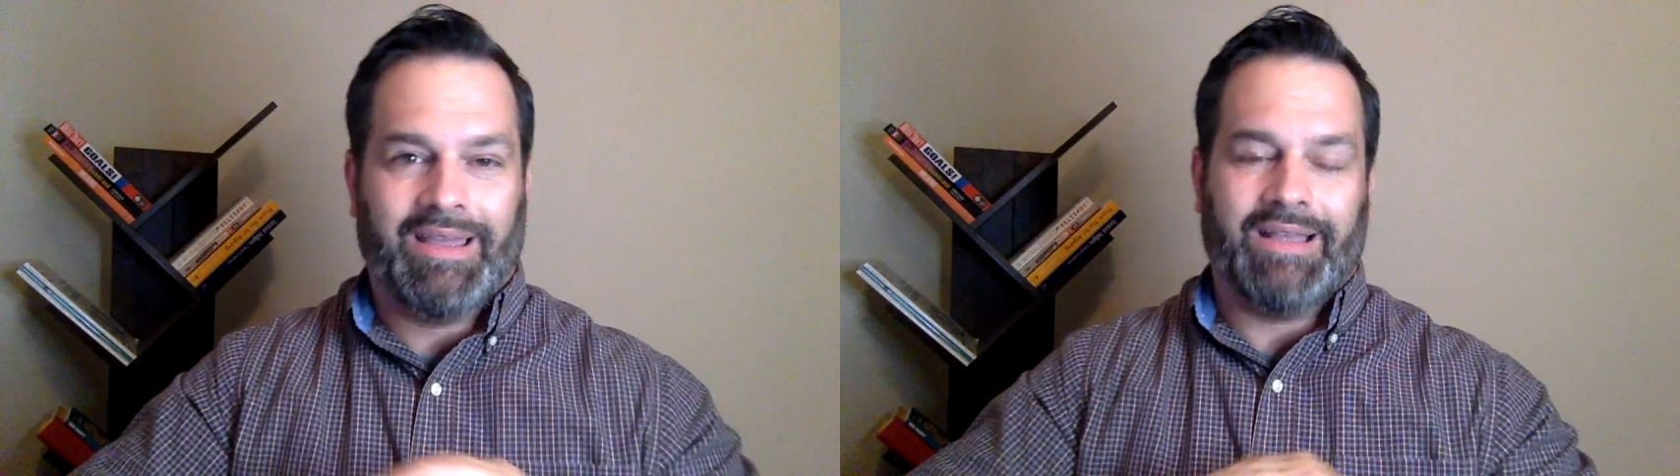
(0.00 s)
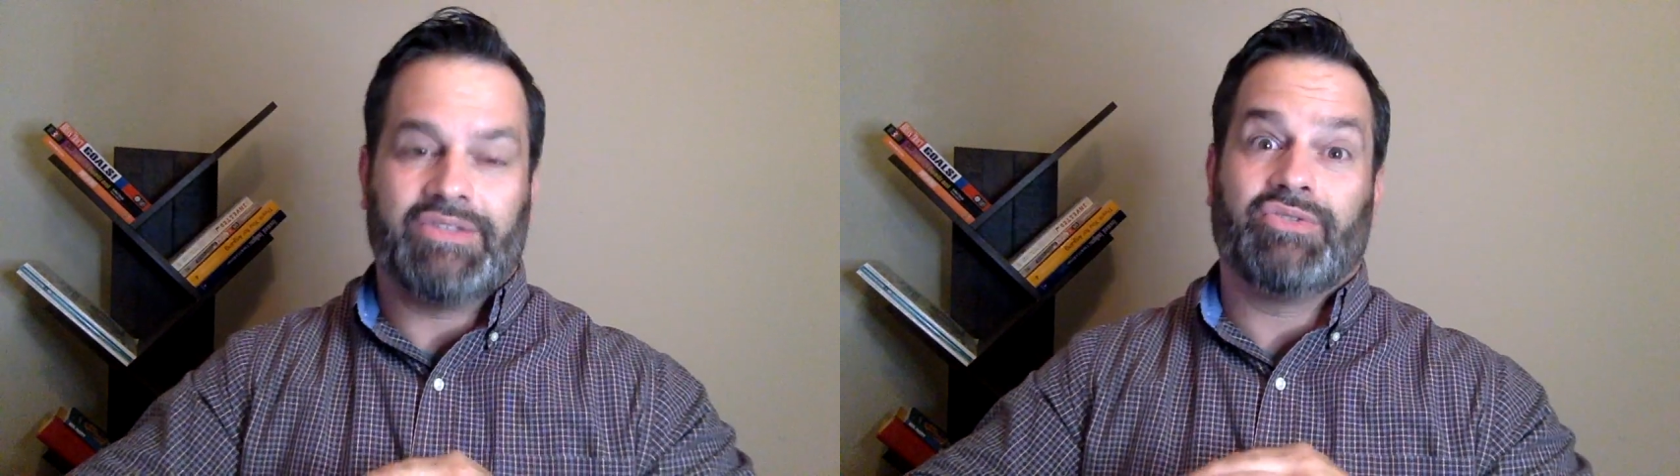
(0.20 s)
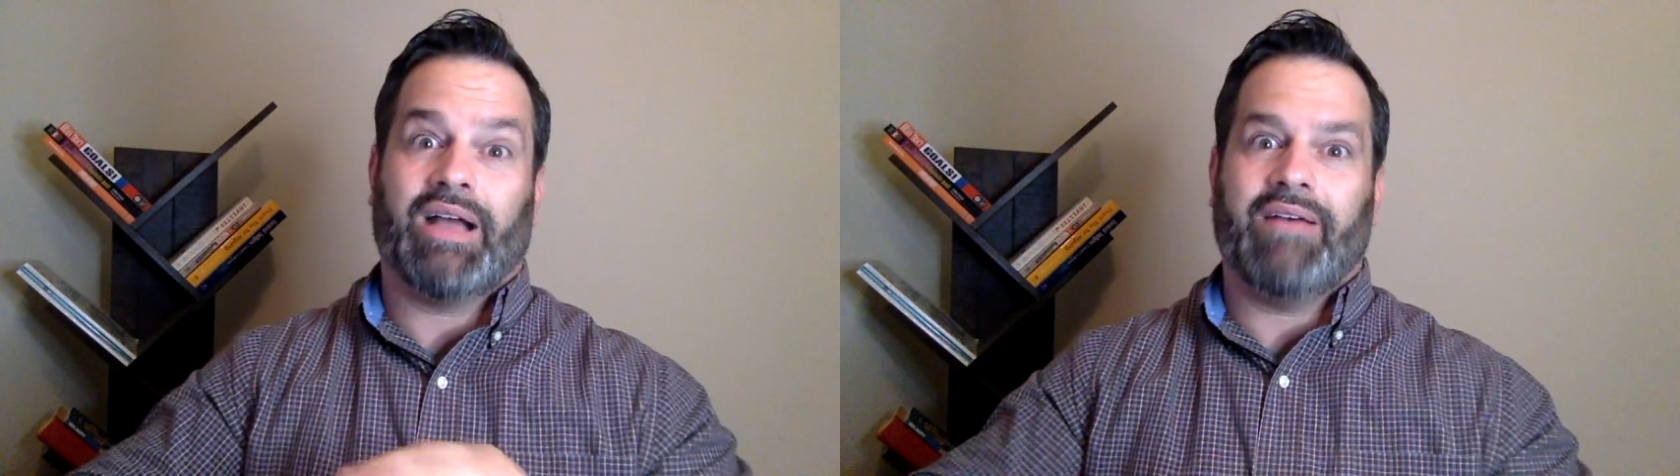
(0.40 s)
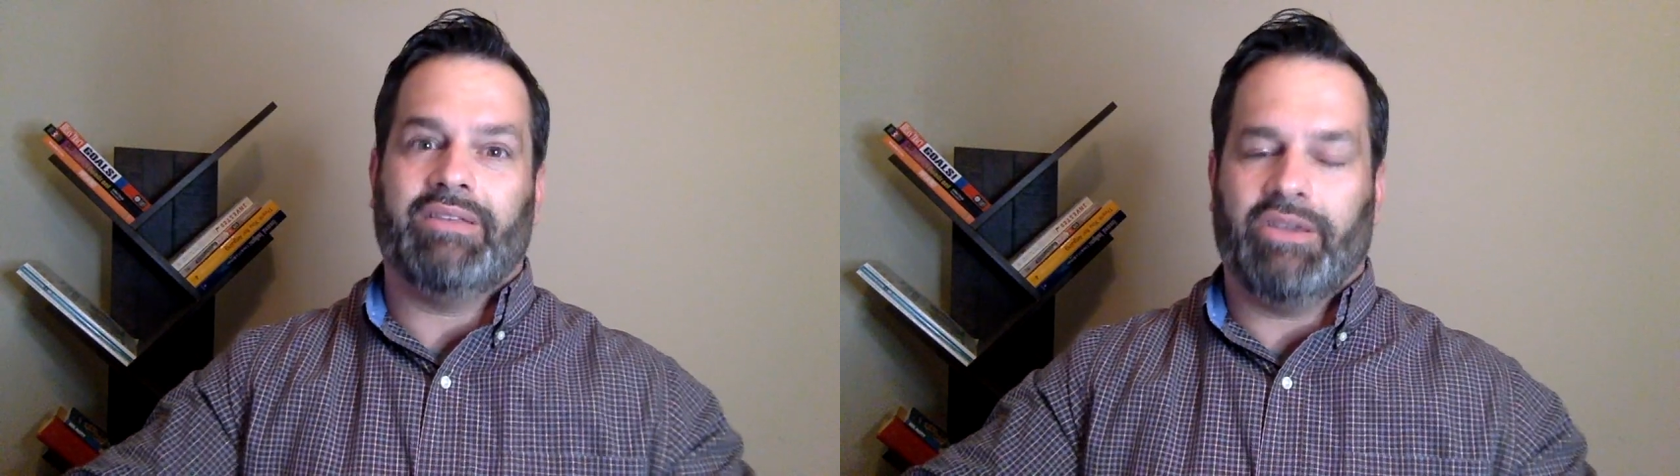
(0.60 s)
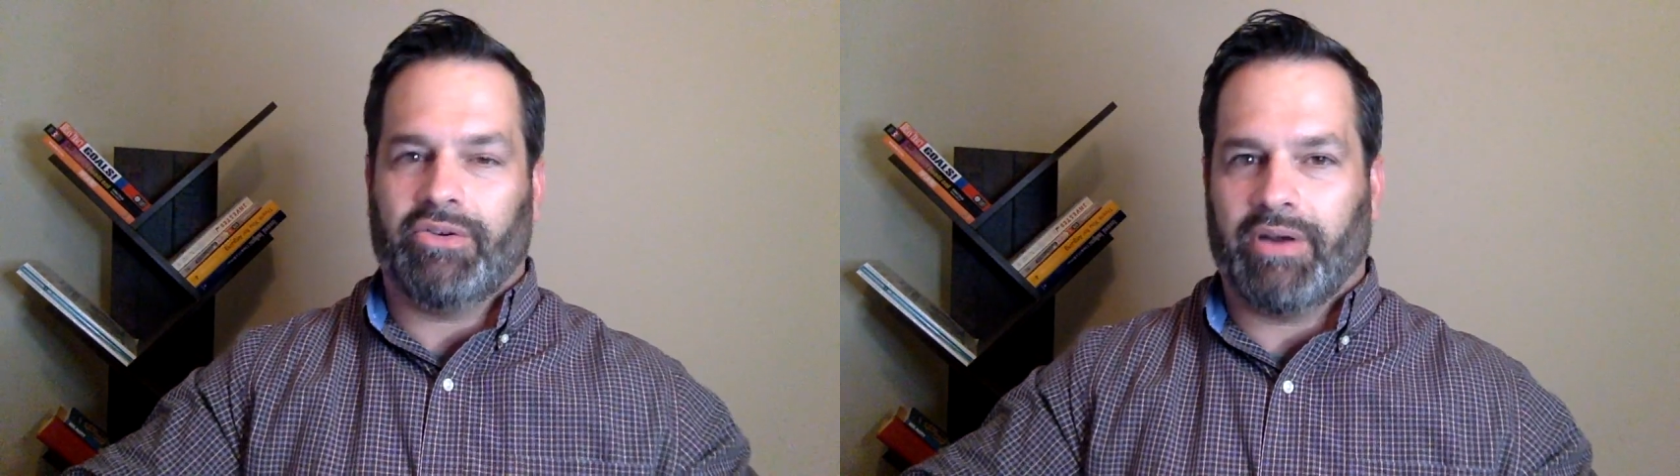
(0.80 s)
it's driving
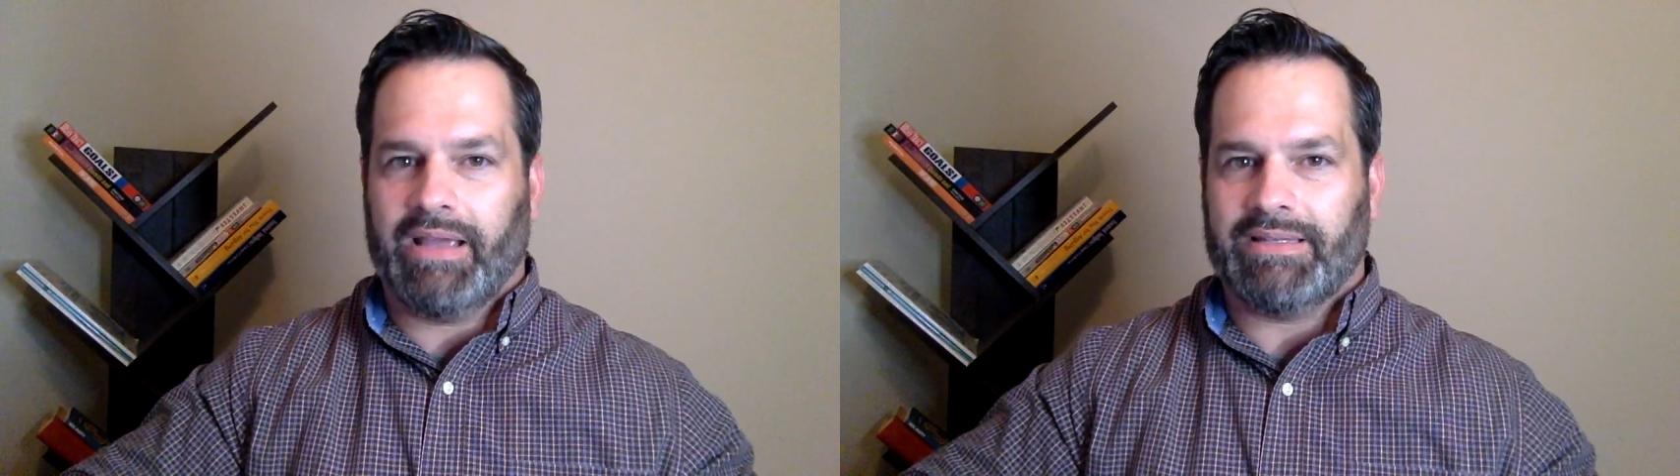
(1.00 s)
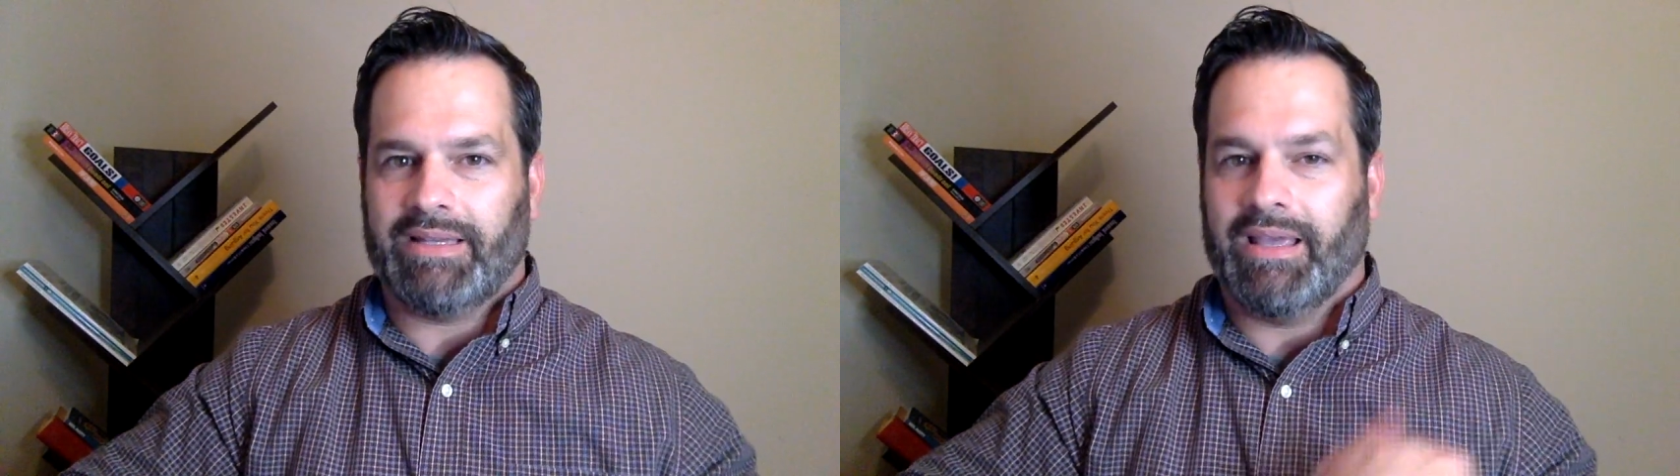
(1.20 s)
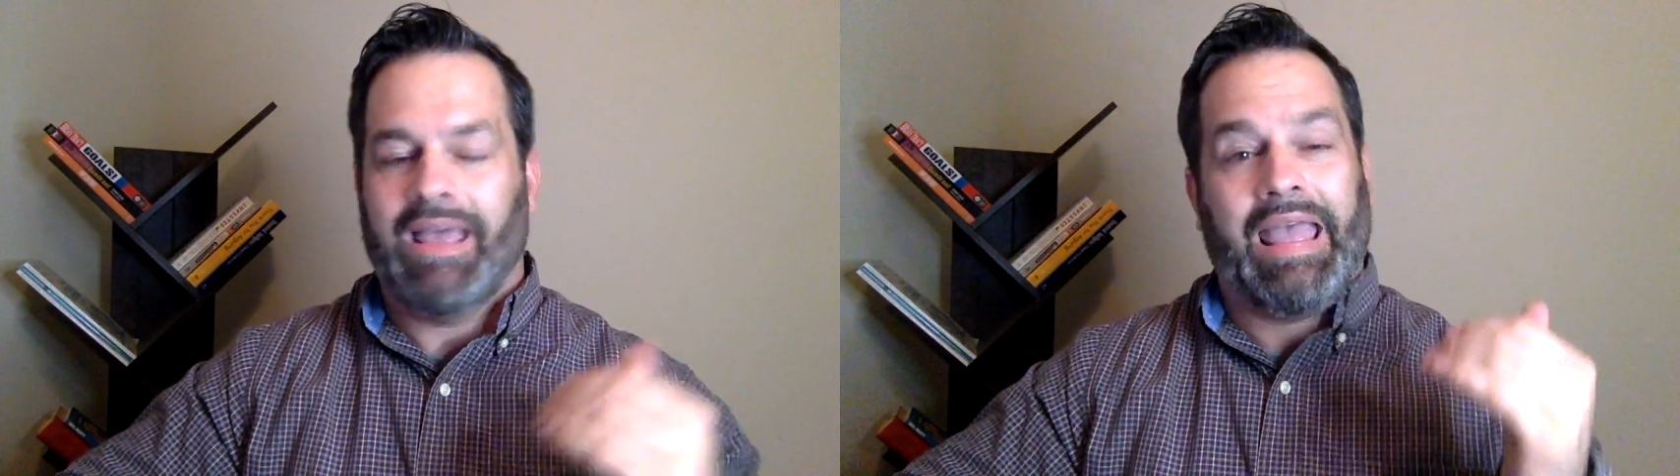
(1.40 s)
you crazy,